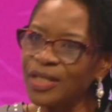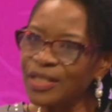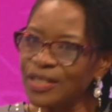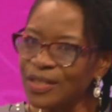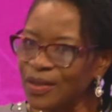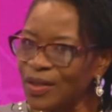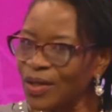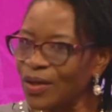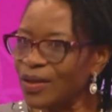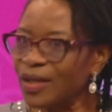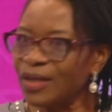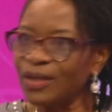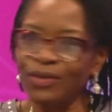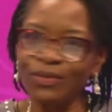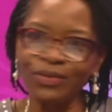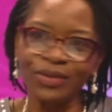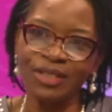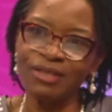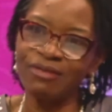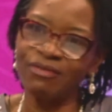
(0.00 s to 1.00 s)
to the other,
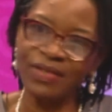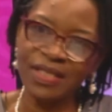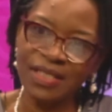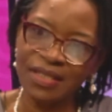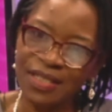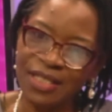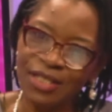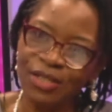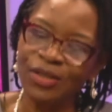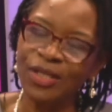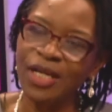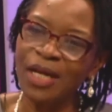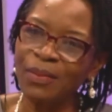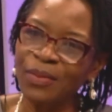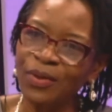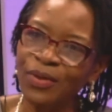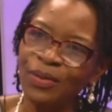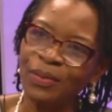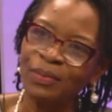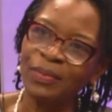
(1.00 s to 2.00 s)
you're just visiting your
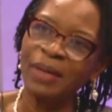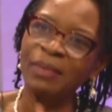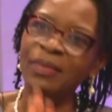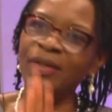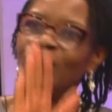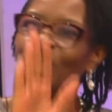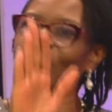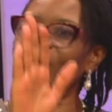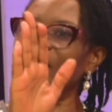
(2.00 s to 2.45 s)
neighbor, you might be going